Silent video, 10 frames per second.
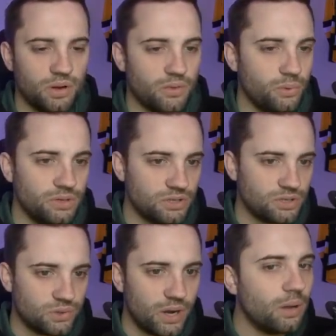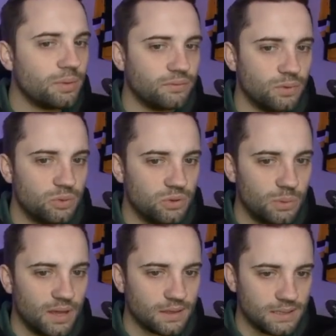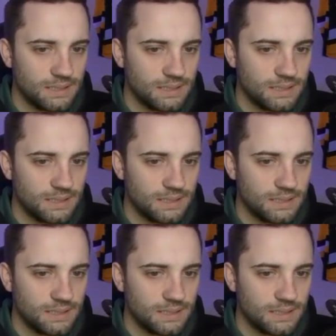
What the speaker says: I thought he'd just straight up given the ball away then.